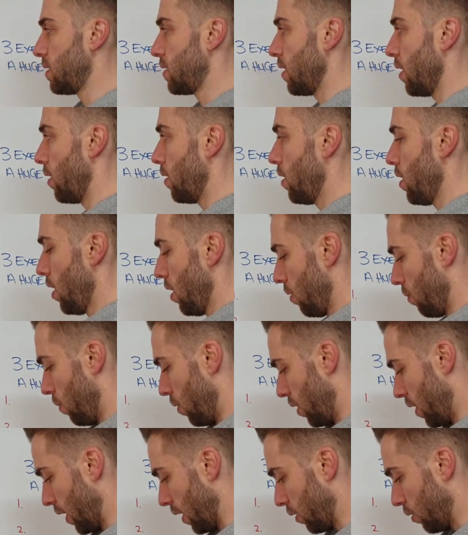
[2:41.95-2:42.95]
So
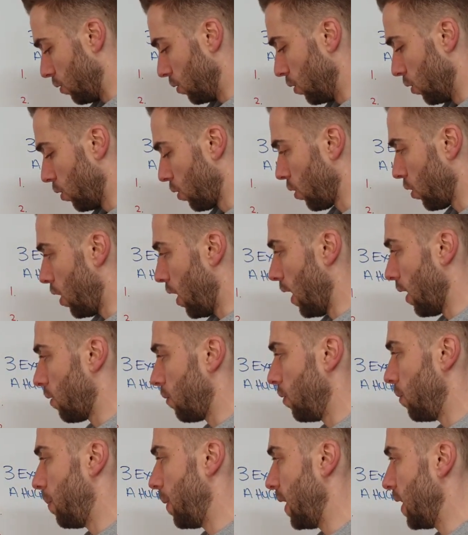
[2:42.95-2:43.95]
what it could look like
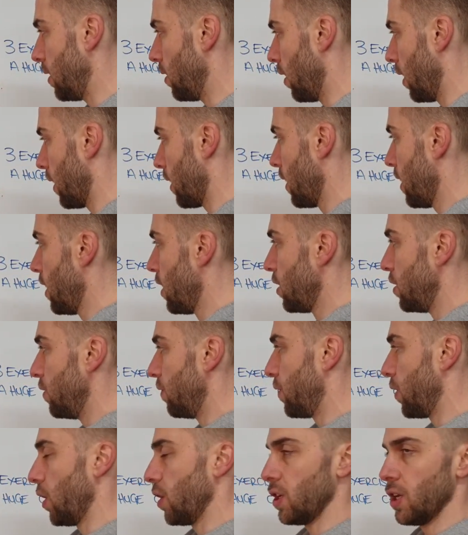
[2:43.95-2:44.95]
would be like
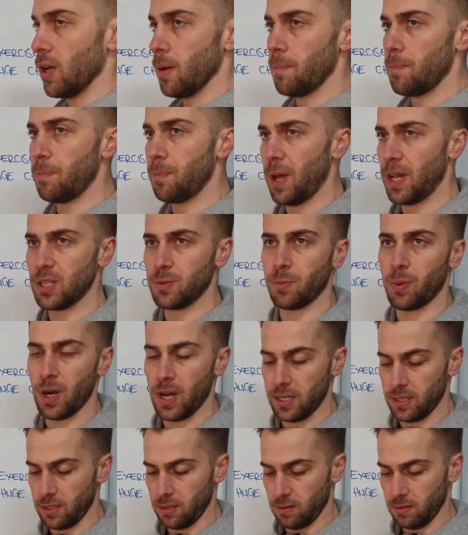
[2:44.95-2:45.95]
you've got your bench
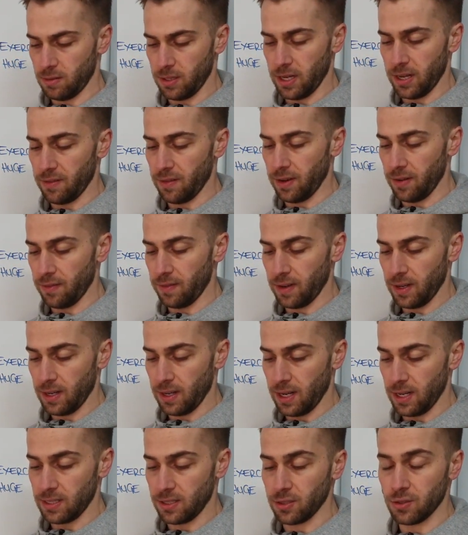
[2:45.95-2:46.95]
press. I don't even
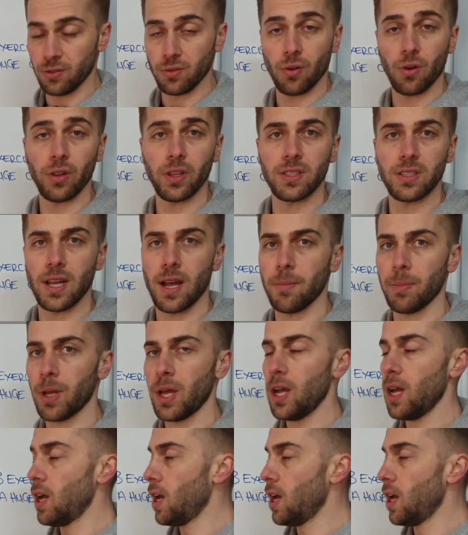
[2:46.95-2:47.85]
need to draw this up.